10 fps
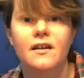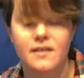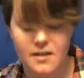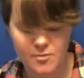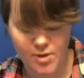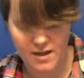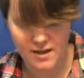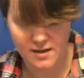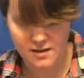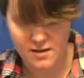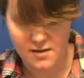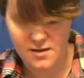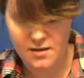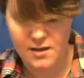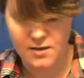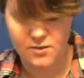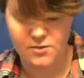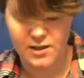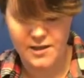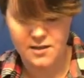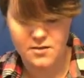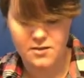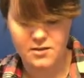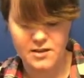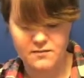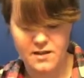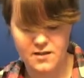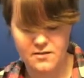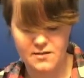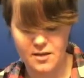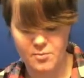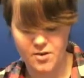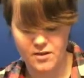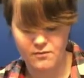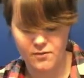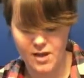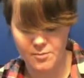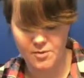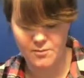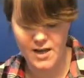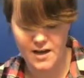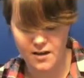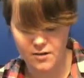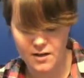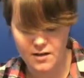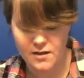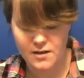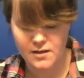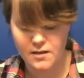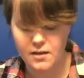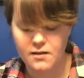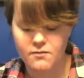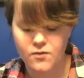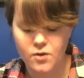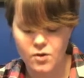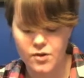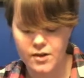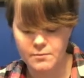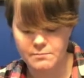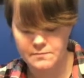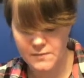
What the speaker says: then depending on how you'd like it, you can leave the ears up, you can flop them down, You can unfold them,